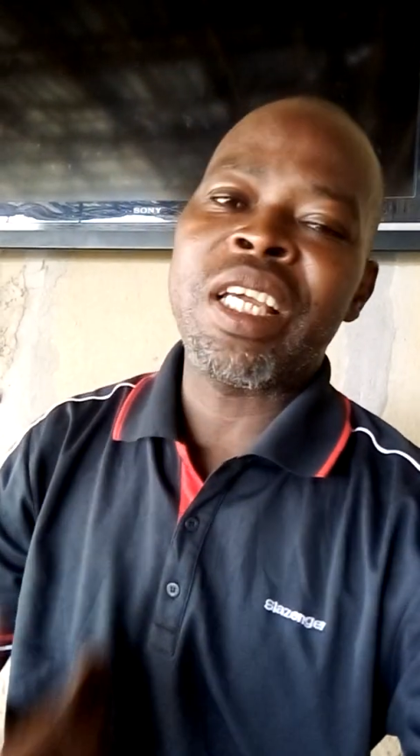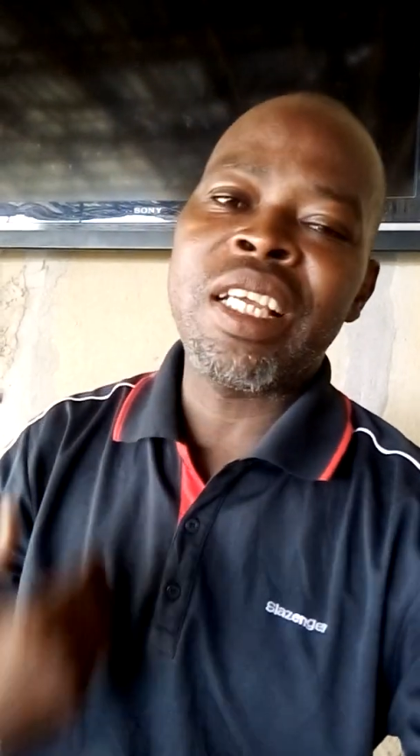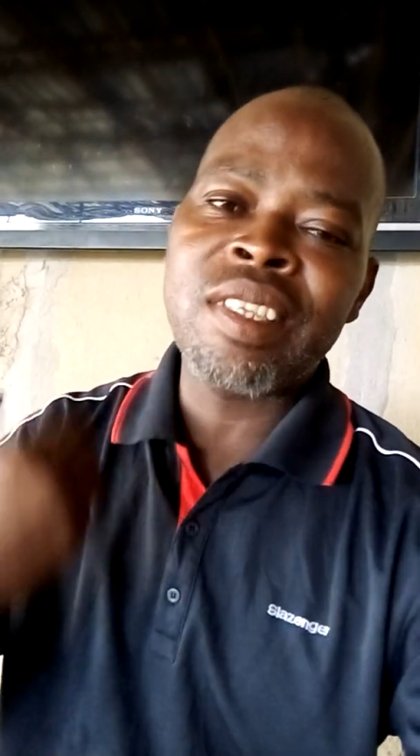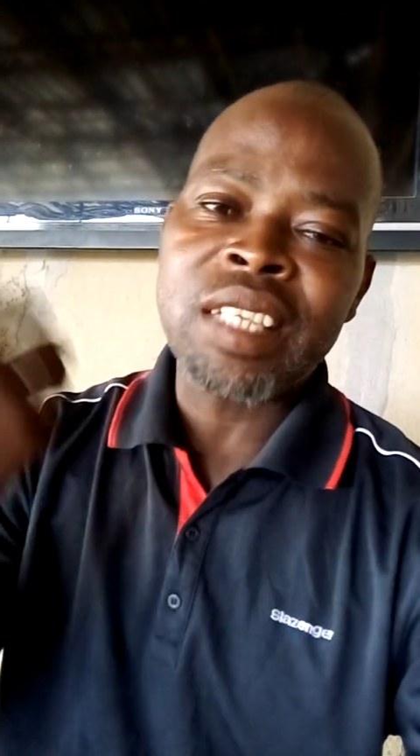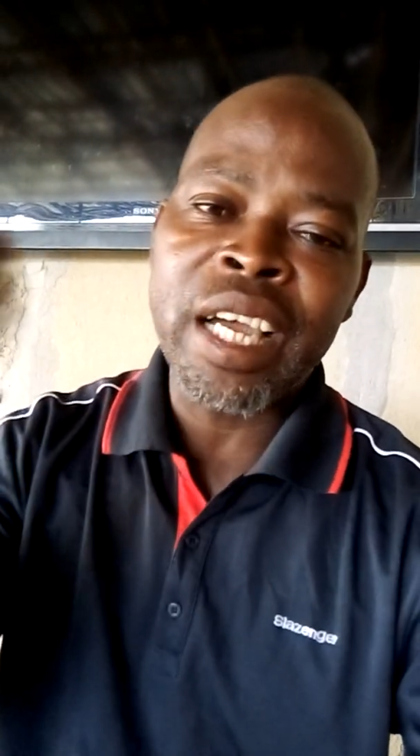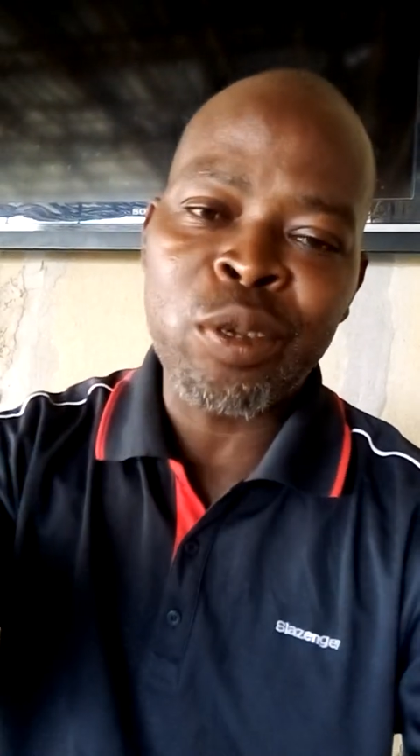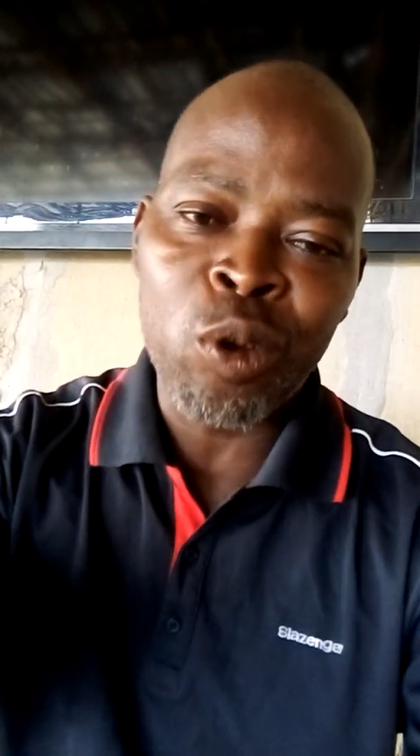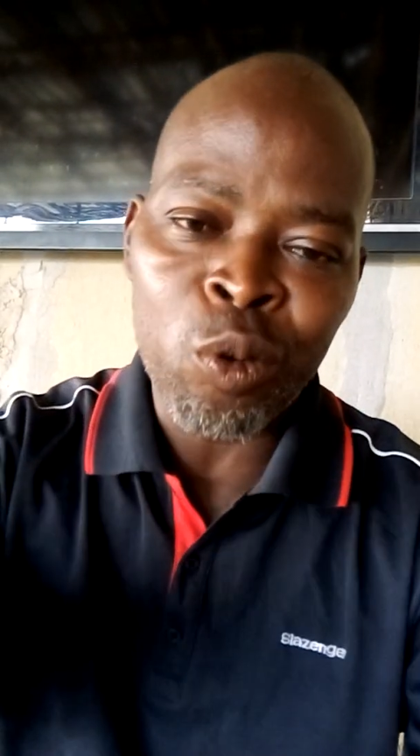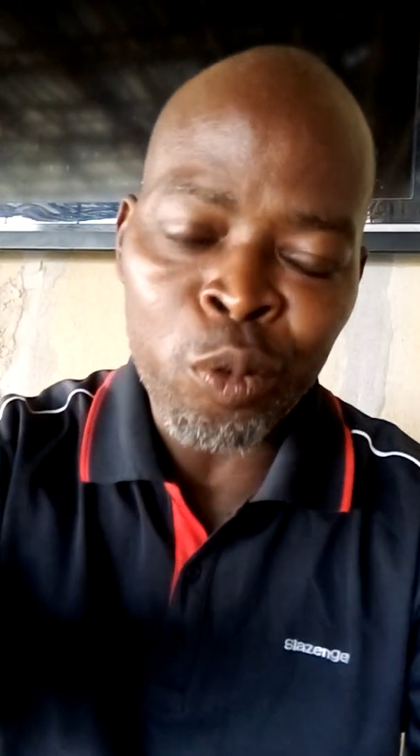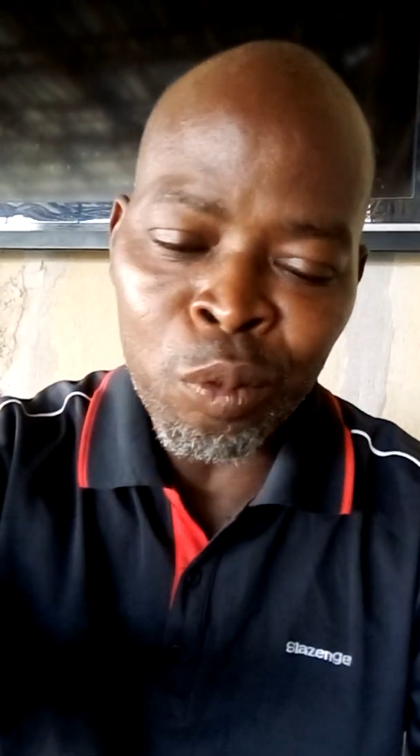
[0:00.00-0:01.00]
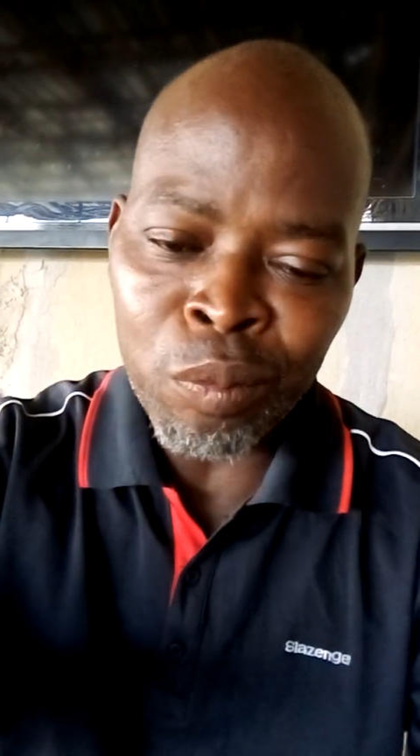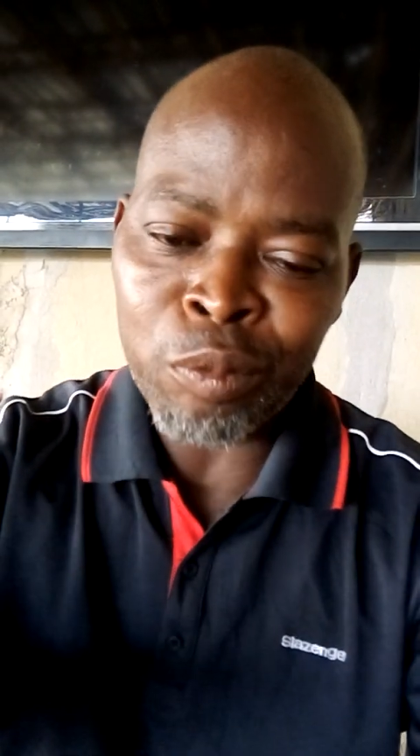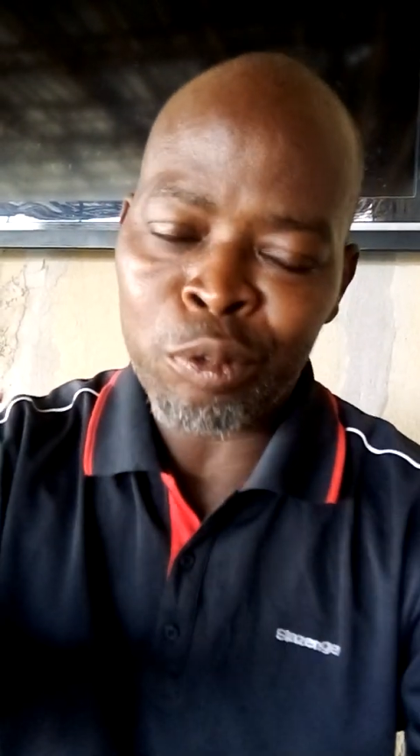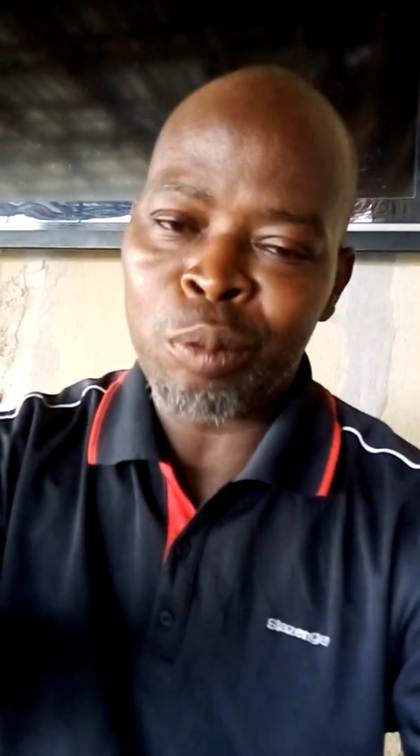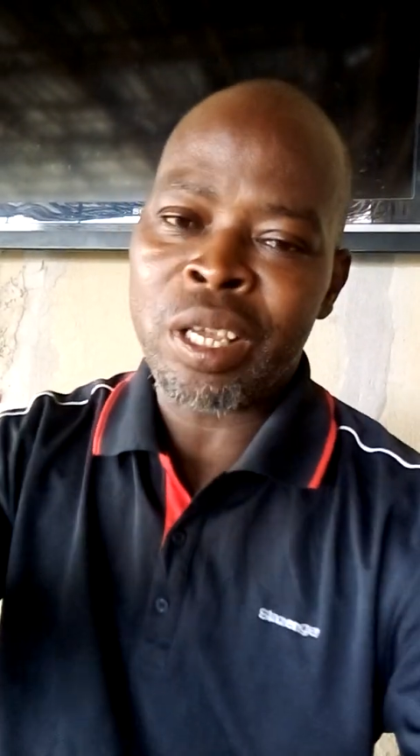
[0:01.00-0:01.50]
inside your room,
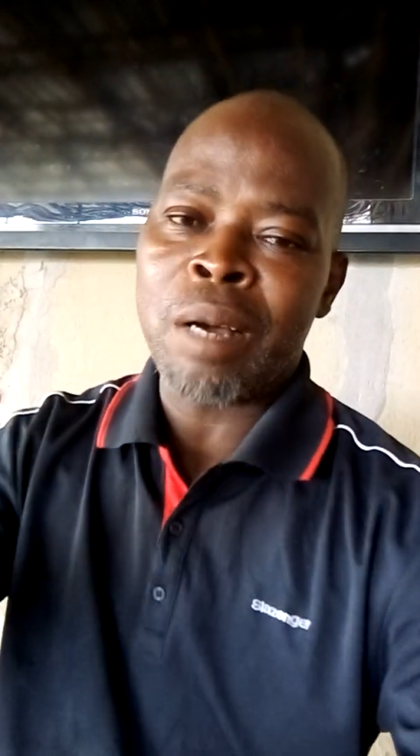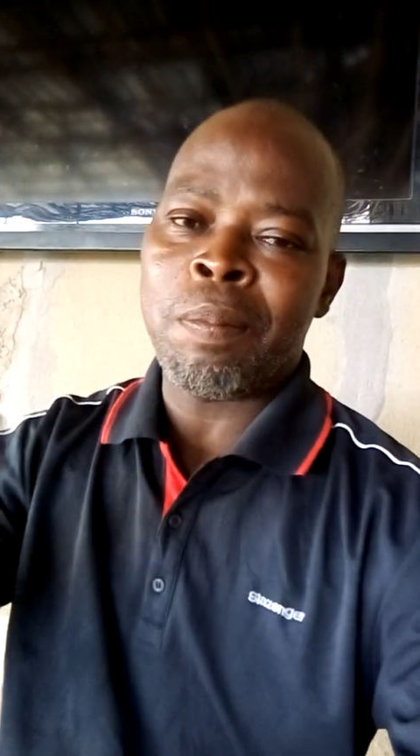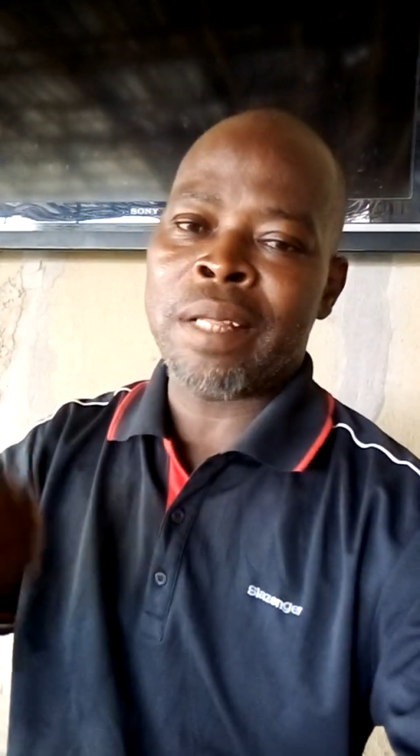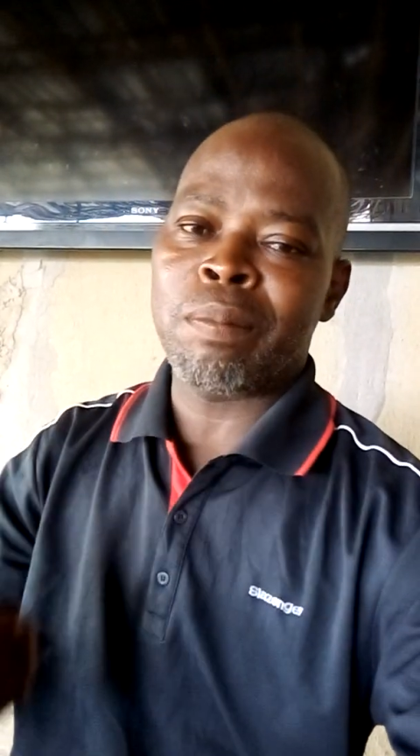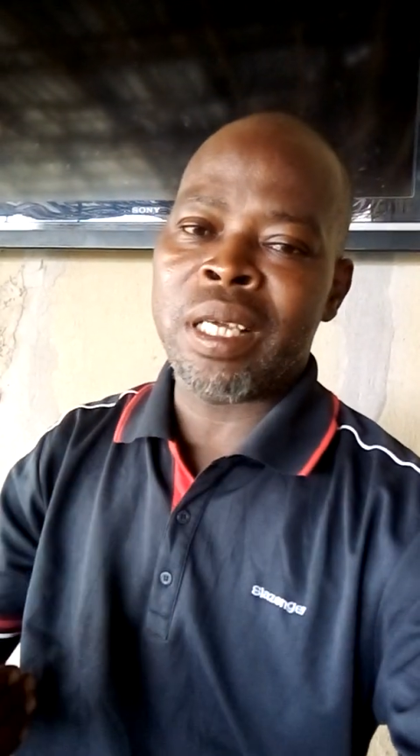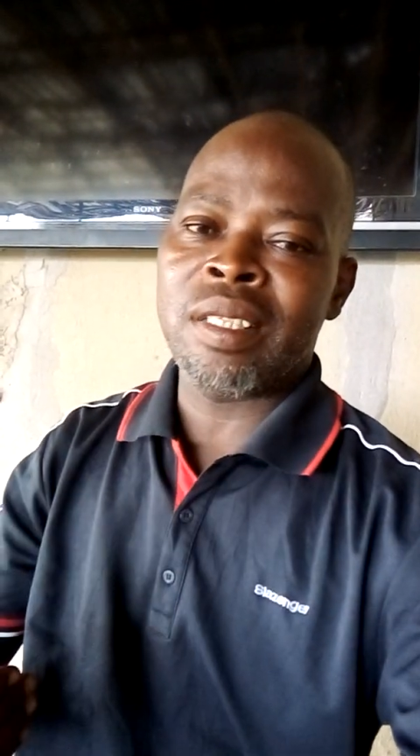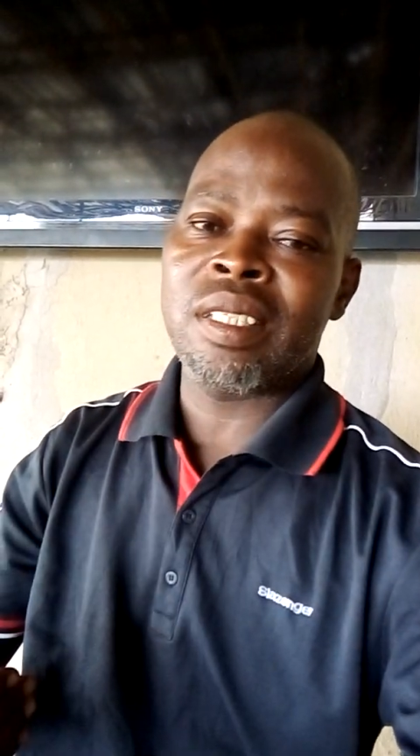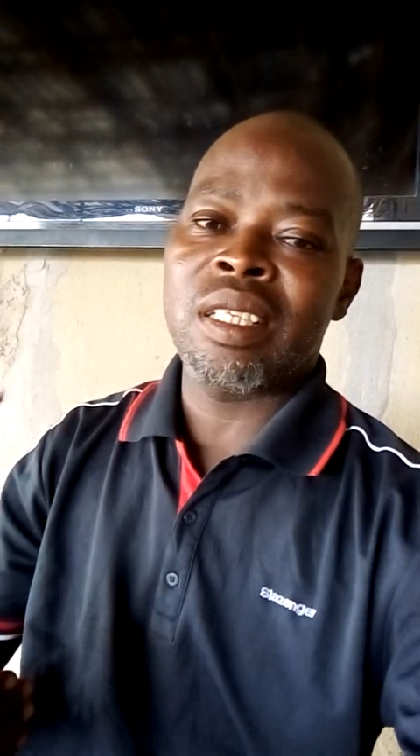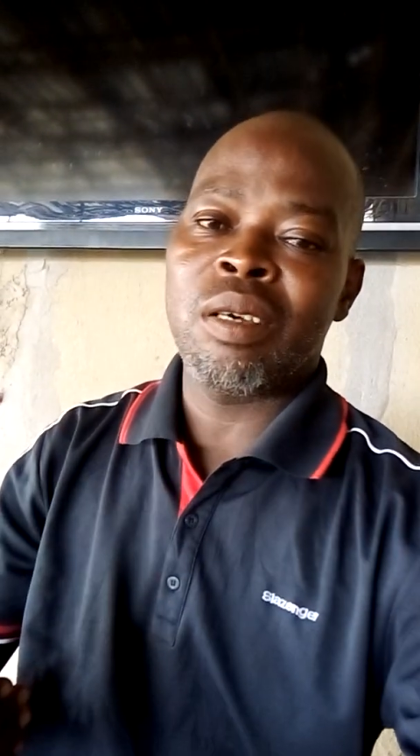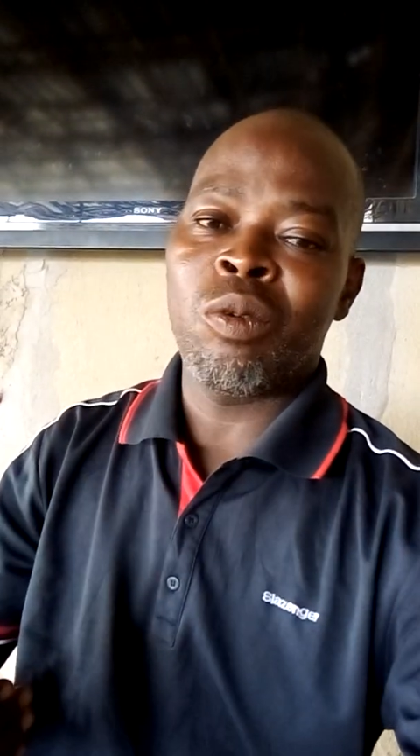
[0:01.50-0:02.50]
from your apartment,